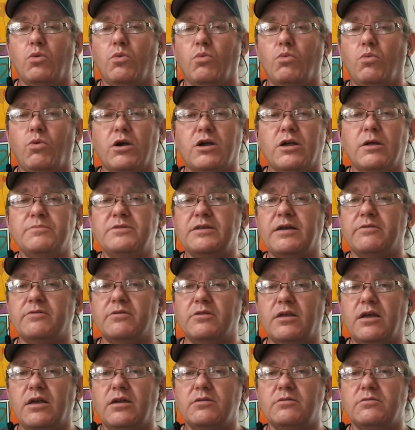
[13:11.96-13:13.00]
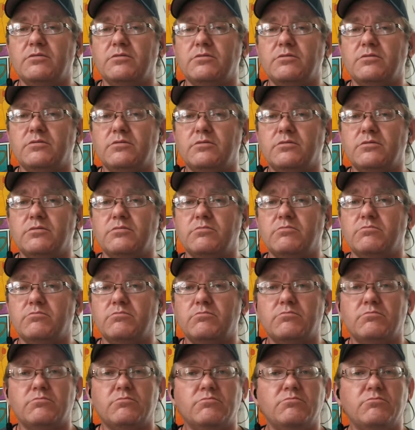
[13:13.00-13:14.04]
What comes after that?
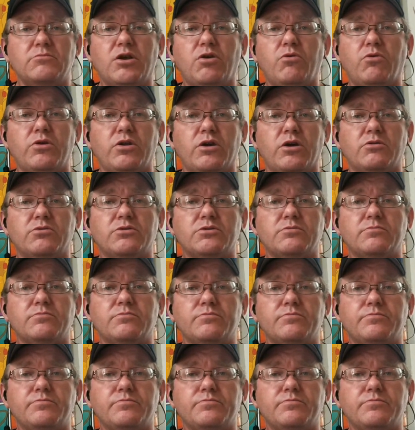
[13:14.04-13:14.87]
No one knows.